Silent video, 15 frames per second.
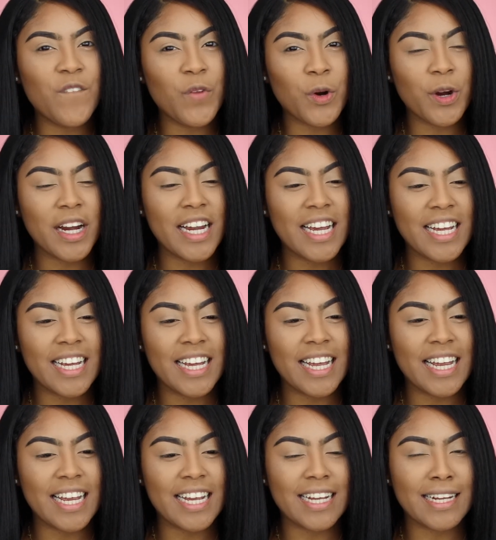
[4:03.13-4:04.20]
for it
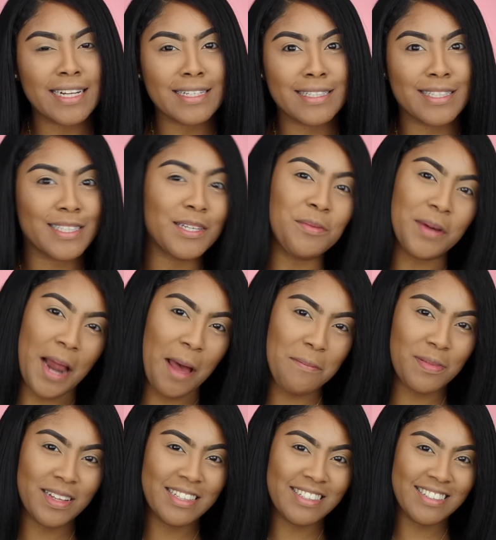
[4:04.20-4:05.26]
and see what
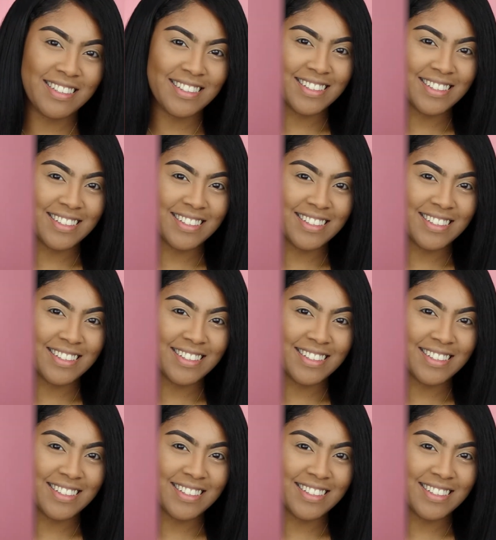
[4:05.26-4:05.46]
happens.